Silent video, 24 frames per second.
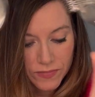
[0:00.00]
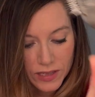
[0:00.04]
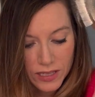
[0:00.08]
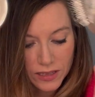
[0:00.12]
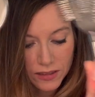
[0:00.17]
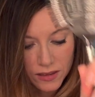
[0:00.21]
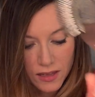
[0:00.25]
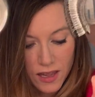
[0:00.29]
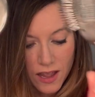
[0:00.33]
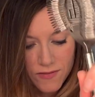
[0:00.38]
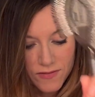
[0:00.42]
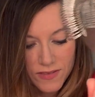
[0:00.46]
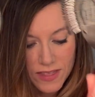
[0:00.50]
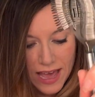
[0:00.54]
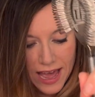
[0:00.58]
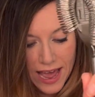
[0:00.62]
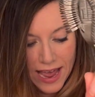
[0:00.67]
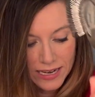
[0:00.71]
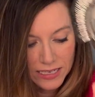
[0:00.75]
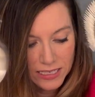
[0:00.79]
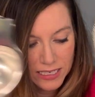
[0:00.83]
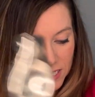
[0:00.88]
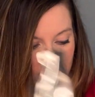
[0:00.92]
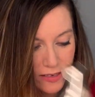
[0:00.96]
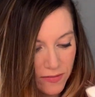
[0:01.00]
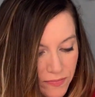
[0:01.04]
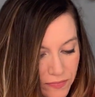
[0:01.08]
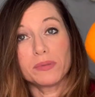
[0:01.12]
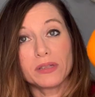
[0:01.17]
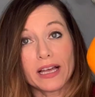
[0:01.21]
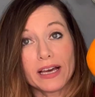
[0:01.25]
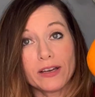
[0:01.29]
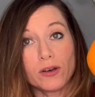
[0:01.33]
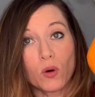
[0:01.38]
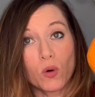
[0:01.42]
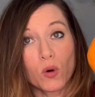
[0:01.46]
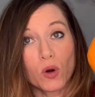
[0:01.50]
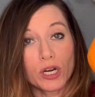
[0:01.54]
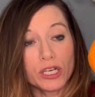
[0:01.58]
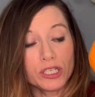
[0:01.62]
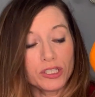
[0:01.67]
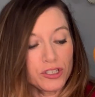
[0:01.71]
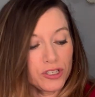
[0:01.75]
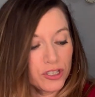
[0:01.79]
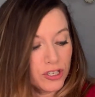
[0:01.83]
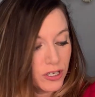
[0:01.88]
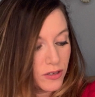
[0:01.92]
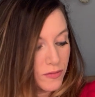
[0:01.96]
Love that. Blood
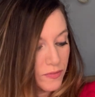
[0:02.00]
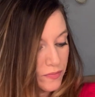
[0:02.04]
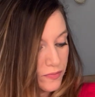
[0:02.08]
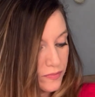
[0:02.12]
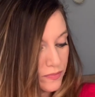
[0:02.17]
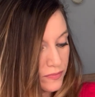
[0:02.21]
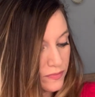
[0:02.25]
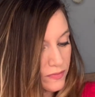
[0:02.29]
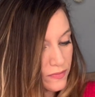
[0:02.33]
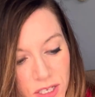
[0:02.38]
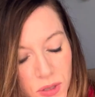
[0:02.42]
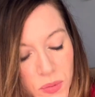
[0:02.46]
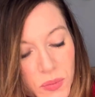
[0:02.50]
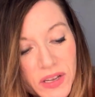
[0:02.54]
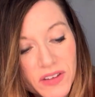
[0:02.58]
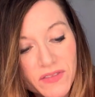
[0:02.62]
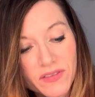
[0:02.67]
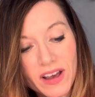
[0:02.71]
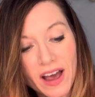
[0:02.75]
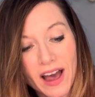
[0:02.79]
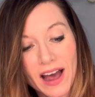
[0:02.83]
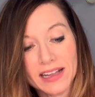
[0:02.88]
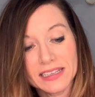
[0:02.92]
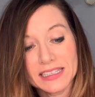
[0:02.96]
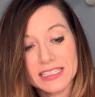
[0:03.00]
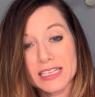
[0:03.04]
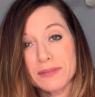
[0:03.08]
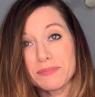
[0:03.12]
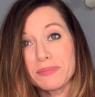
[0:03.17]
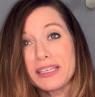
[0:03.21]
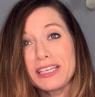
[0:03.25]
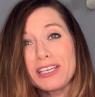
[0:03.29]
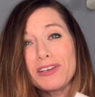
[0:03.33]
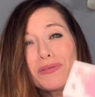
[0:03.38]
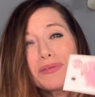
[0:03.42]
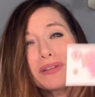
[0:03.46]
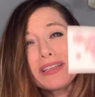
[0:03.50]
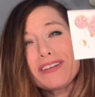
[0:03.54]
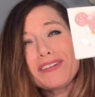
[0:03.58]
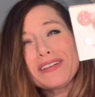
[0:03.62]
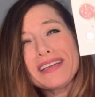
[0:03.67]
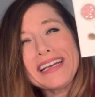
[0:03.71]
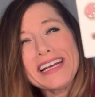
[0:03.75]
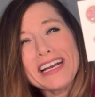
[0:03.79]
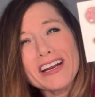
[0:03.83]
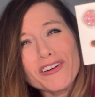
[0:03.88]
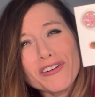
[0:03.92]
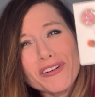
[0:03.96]
orange. We've got some cute little
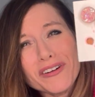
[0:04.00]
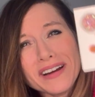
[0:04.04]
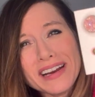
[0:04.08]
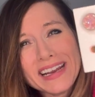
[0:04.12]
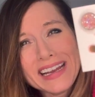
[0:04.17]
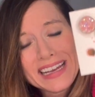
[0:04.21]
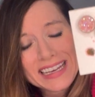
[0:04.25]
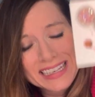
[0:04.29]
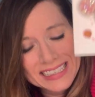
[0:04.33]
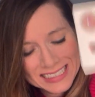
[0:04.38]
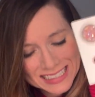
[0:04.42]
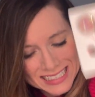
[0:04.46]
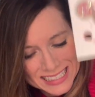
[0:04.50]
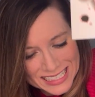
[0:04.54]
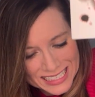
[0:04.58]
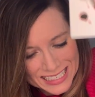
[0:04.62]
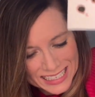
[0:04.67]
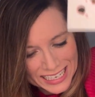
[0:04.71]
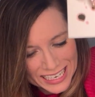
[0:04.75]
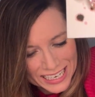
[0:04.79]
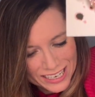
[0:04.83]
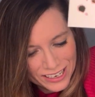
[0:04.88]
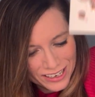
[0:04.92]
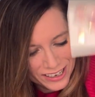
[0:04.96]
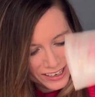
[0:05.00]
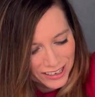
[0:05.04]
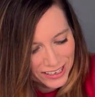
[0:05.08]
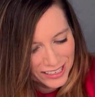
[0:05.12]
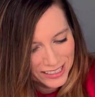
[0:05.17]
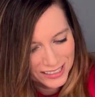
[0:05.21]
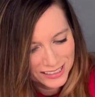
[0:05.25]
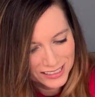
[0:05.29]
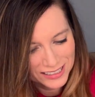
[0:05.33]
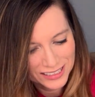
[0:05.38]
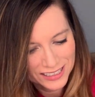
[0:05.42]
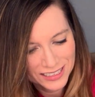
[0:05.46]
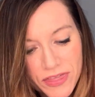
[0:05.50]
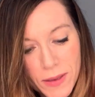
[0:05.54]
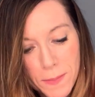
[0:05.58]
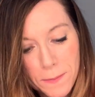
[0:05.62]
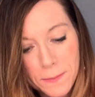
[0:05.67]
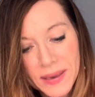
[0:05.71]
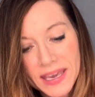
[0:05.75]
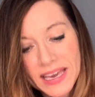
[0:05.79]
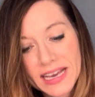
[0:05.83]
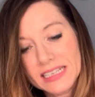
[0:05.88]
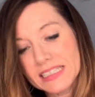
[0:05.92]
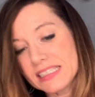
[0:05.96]
earrings here. The
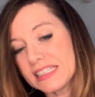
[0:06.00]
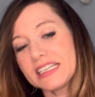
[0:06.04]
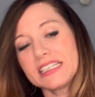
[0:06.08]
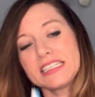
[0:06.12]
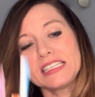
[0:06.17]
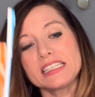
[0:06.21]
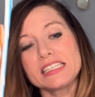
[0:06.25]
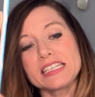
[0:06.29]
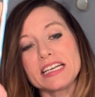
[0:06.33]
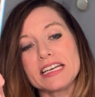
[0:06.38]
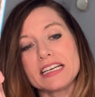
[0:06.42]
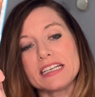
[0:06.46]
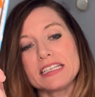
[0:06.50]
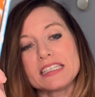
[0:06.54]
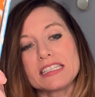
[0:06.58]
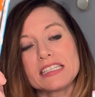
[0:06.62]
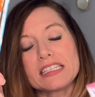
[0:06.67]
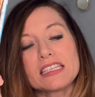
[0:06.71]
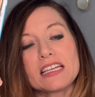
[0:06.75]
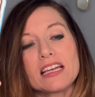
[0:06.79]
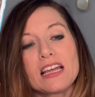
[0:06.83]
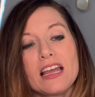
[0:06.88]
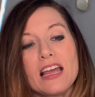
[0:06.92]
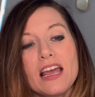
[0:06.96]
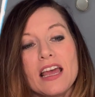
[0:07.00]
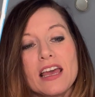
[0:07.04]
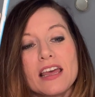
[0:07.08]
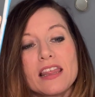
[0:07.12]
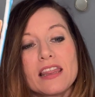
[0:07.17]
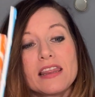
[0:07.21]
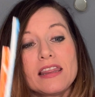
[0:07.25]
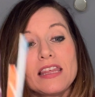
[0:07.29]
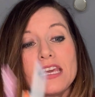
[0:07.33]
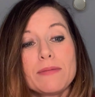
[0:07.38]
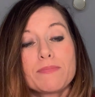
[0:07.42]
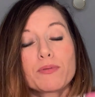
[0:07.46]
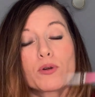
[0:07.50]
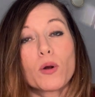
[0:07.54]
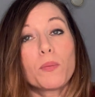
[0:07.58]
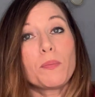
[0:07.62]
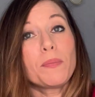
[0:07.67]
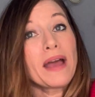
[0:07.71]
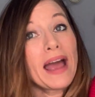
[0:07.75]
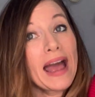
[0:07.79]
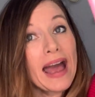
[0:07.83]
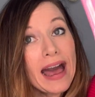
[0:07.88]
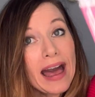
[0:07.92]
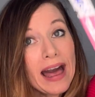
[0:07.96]
pixie sticks, the
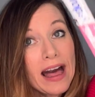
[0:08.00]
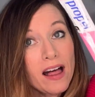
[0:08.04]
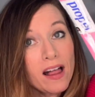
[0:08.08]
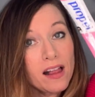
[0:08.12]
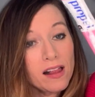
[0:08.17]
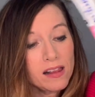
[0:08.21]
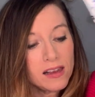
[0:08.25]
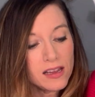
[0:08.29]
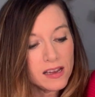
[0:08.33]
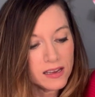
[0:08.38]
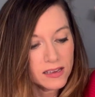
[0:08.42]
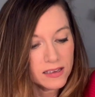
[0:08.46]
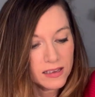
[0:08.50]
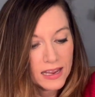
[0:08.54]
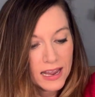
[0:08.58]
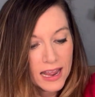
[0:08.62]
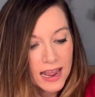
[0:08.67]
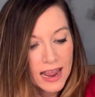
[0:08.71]
Propel,